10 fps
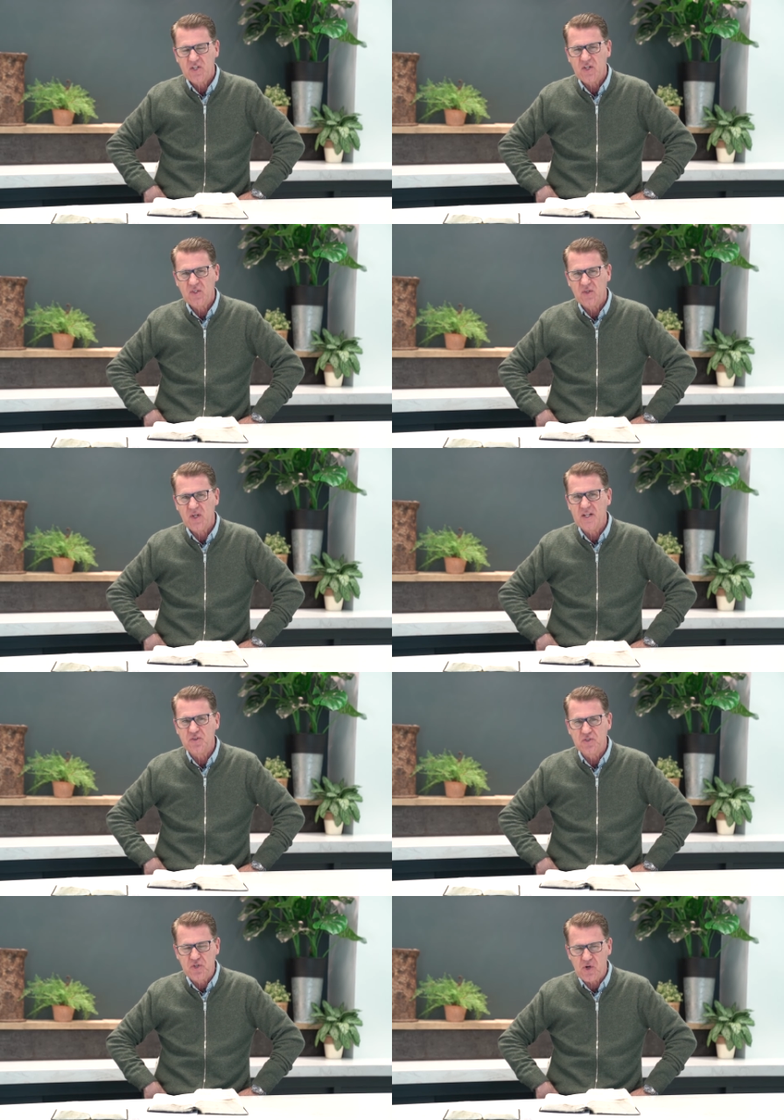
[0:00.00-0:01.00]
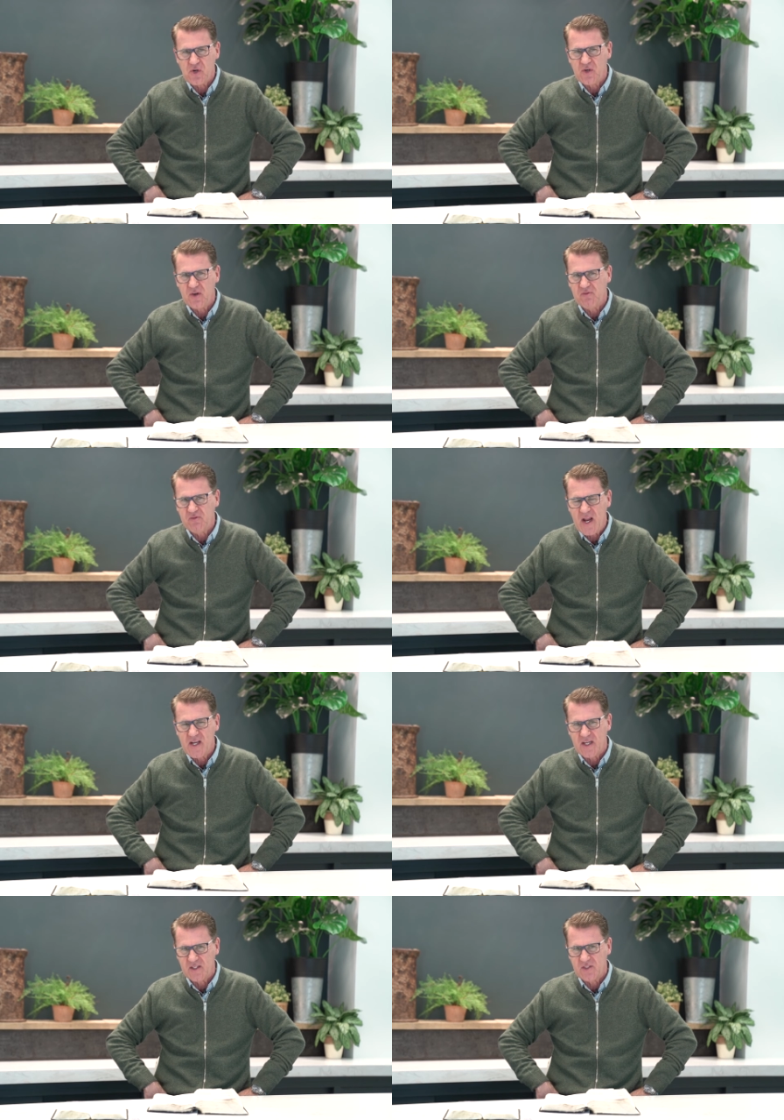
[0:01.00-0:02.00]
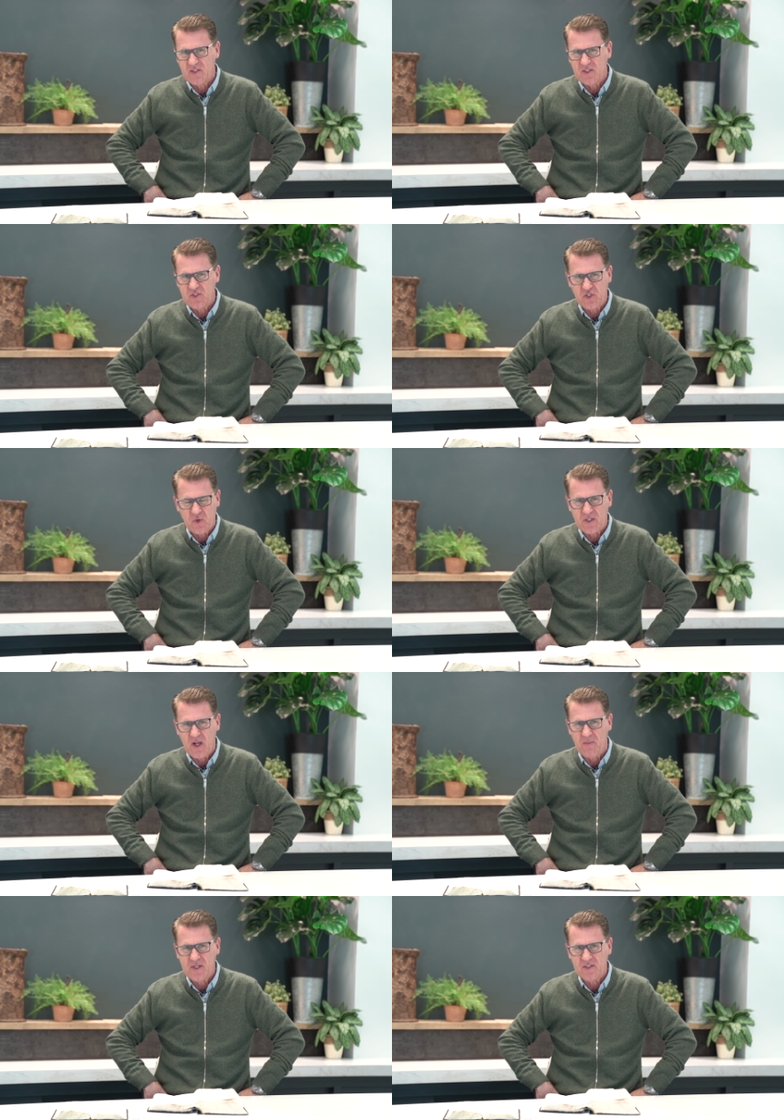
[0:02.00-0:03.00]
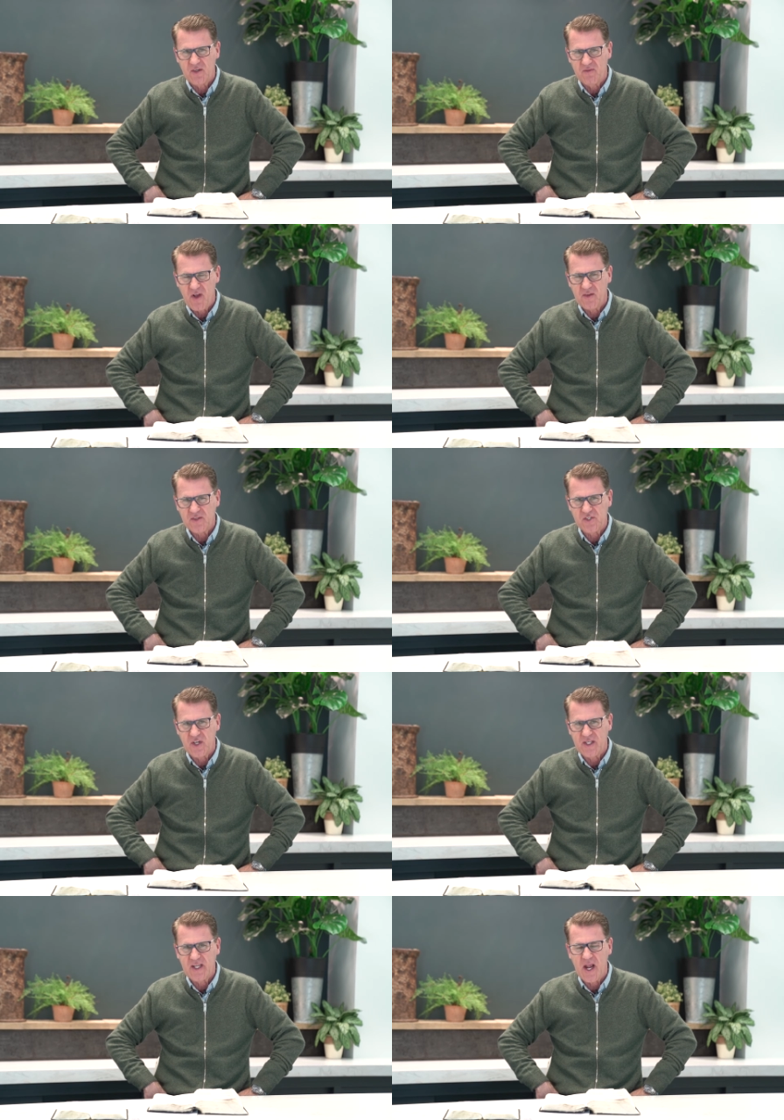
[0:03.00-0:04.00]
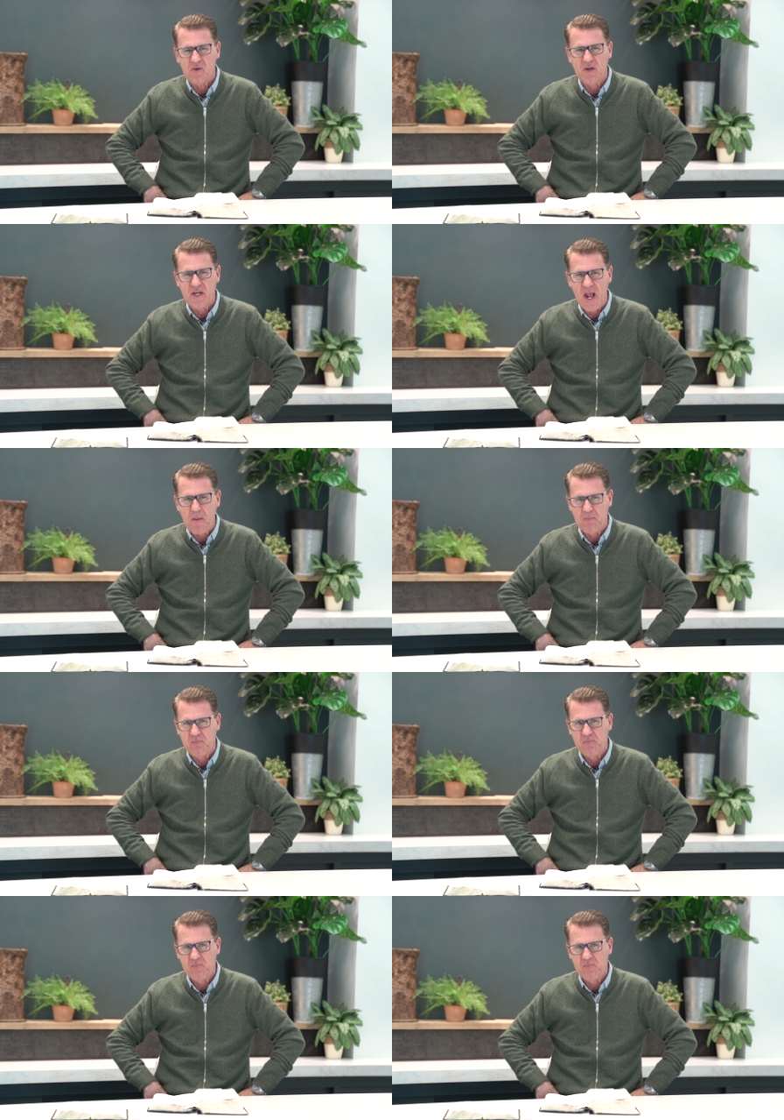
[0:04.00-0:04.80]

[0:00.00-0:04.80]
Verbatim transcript: to endure the failings and shortcomings of others and carry them.